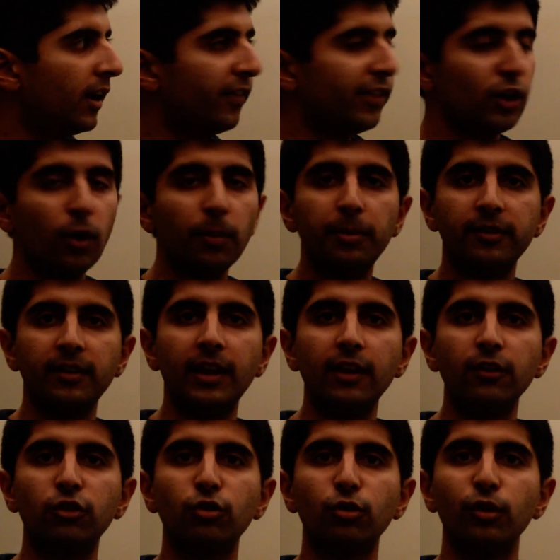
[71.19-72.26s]
The opposite
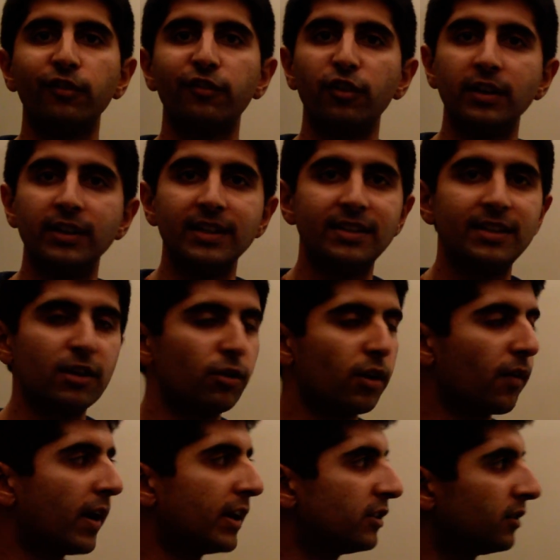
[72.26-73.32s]
is true for a
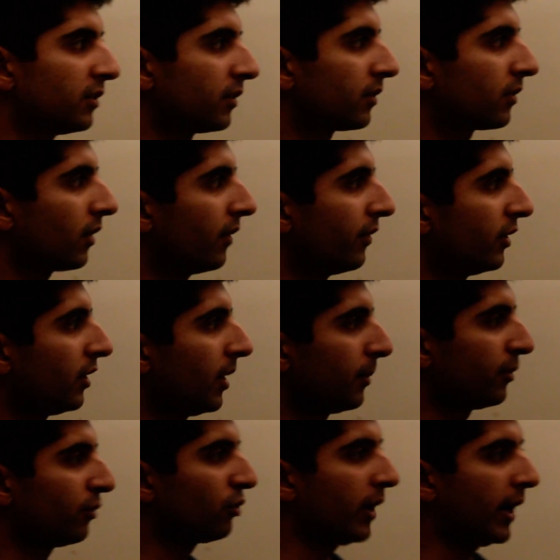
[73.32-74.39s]
deterioration of the terms
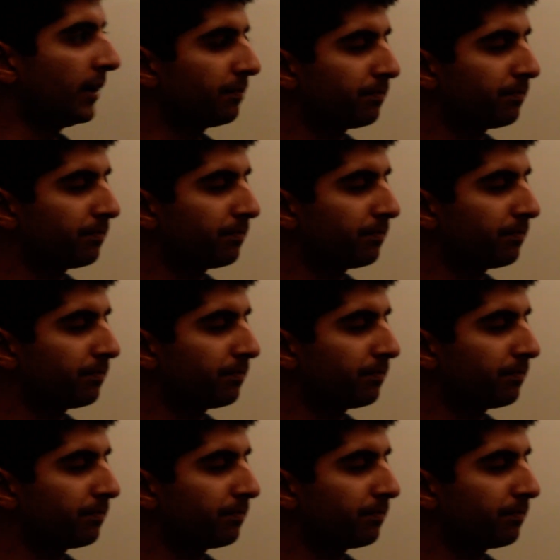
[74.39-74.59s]
of trade.